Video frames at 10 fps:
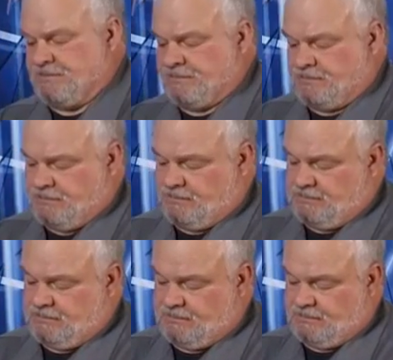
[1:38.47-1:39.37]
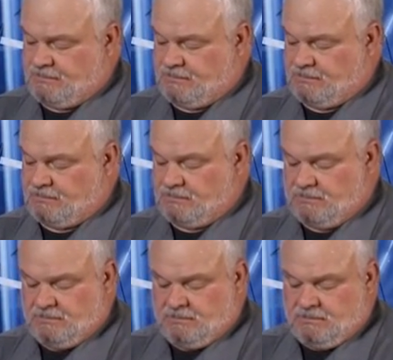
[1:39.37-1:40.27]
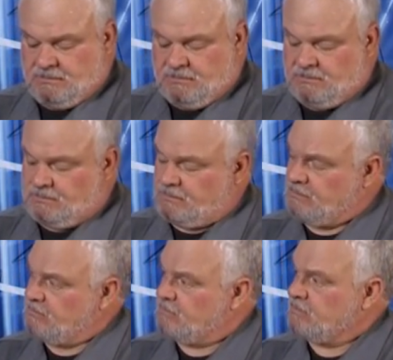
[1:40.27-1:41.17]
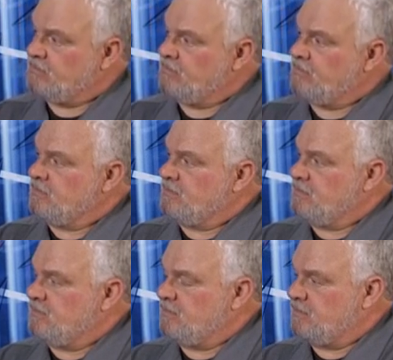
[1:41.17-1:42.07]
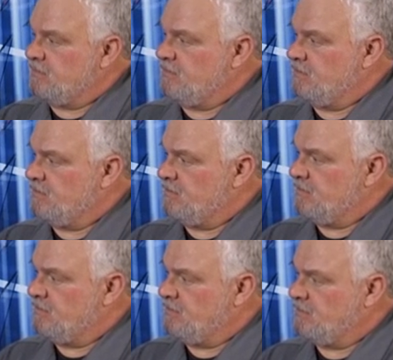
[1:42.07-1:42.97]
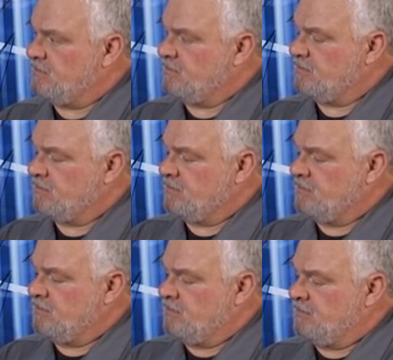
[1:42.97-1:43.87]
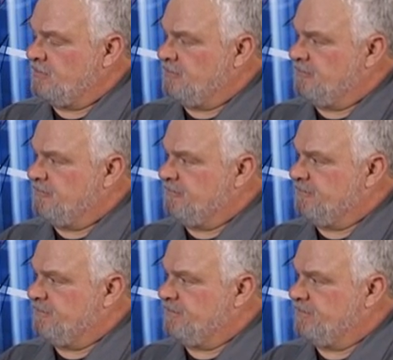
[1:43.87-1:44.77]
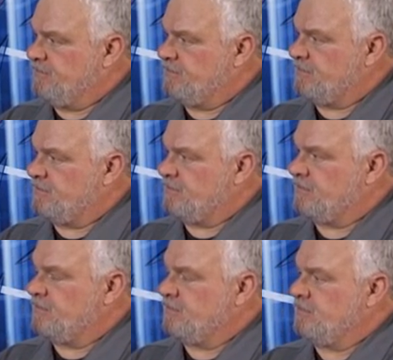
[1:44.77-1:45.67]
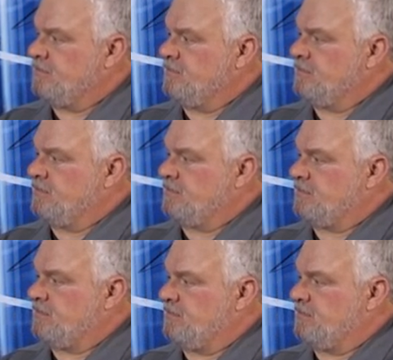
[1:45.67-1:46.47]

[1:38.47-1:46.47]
[no speech]